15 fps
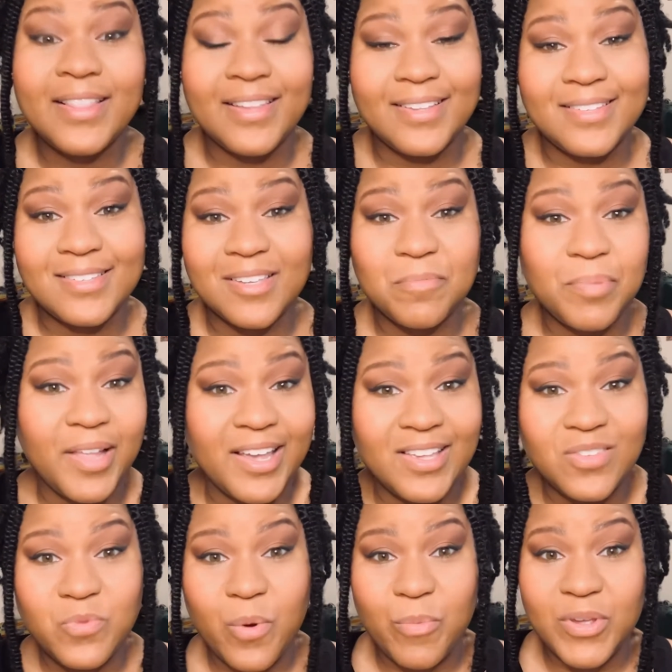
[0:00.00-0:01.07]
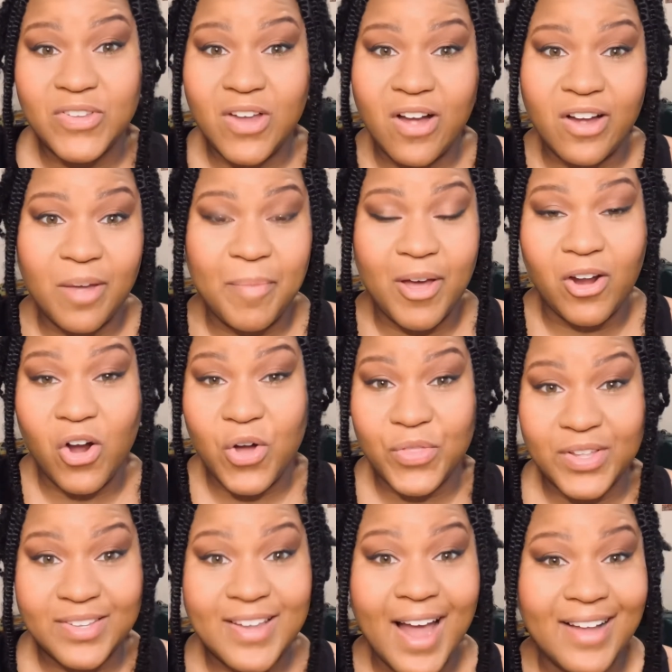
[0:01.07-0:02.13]
This is a place where we talk about all
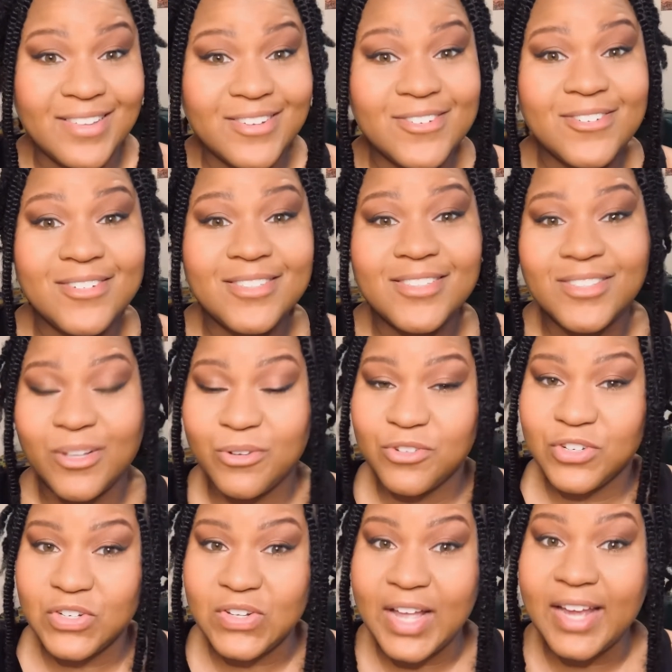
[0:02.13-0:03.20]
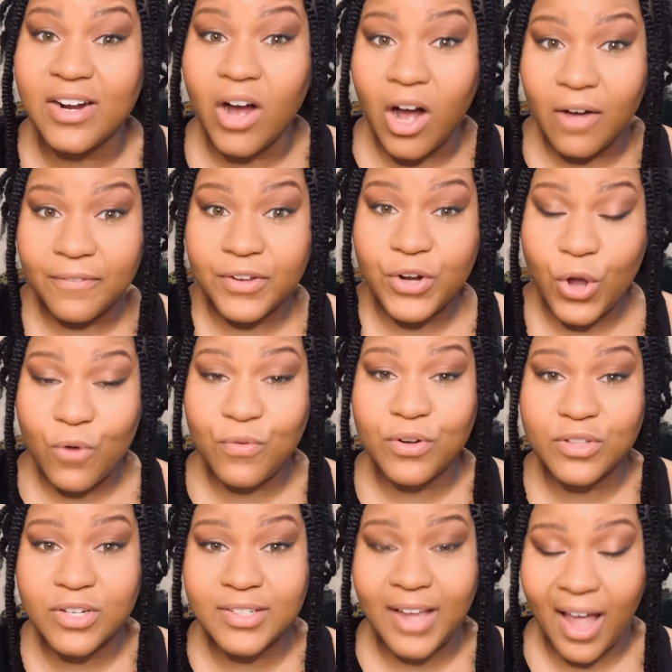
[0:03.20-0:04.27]
the technical, social, and often
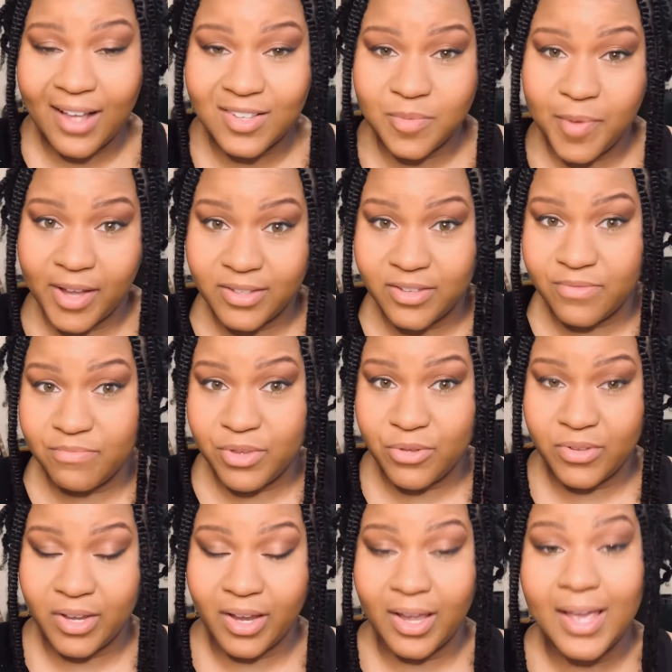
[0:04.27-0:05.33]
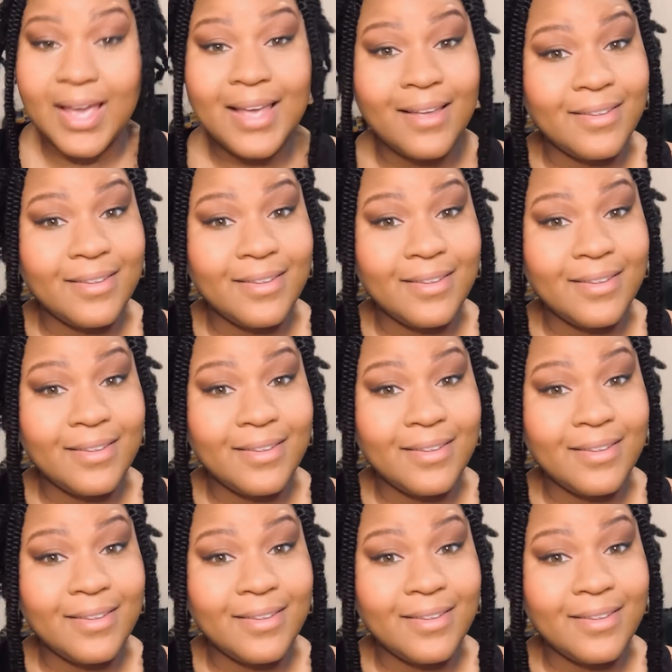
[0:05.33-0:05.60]
overlooked aspects of music,